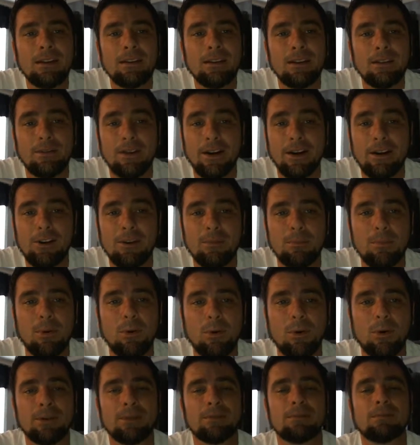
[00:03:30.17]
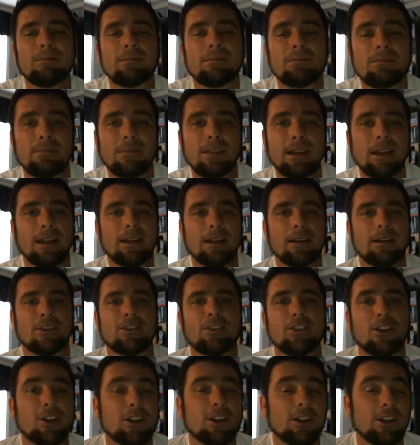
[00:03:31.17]
They're very important. They're
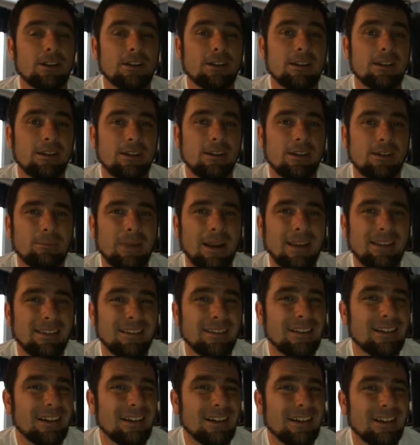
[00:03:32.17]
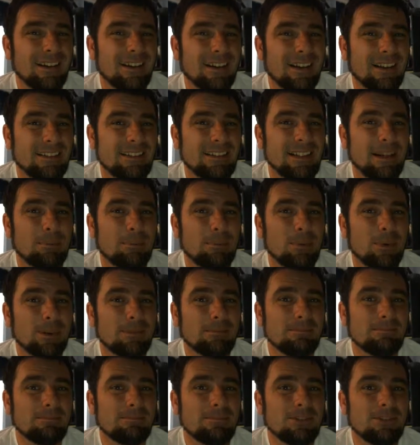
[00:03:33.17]
basically a separate